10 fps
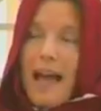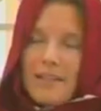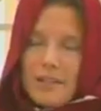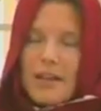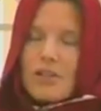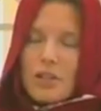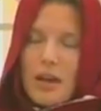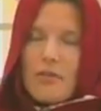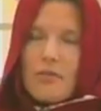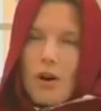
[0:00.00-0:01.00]
I asked her how she
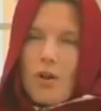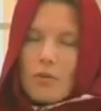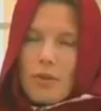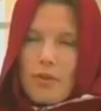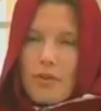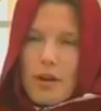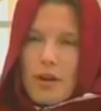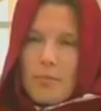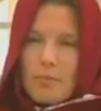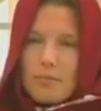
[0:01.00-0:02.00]
got involved with
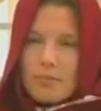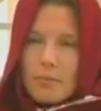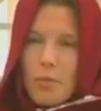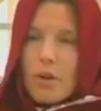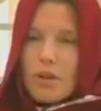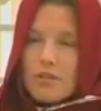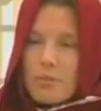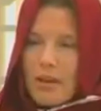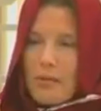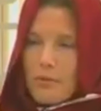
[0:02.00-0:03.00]
wanting to
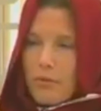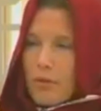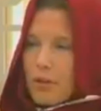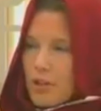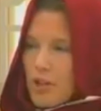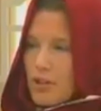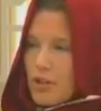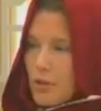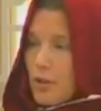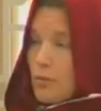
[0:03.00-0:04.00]
become a foreign exchange
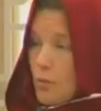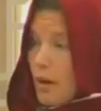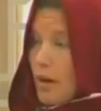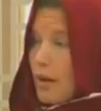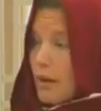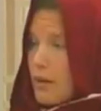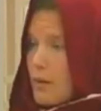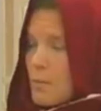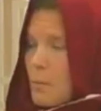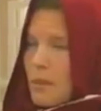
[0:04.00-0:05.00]
student and why.
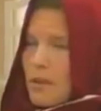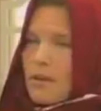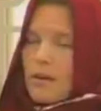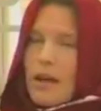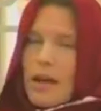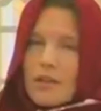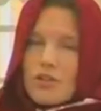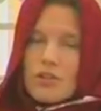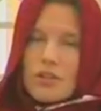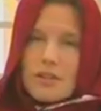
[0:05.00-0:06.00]

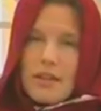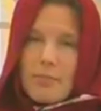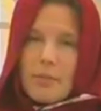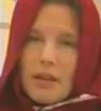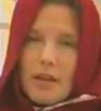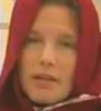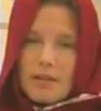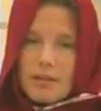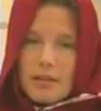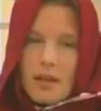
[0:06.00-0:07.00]
And she said,
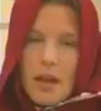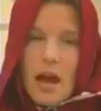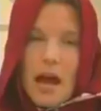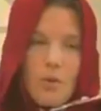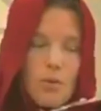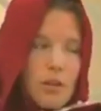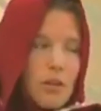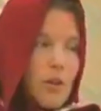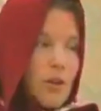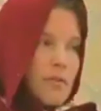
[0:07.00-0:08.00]
because I want to
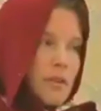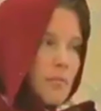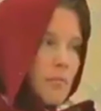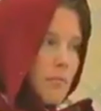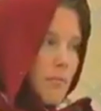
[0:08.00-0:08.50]
learn the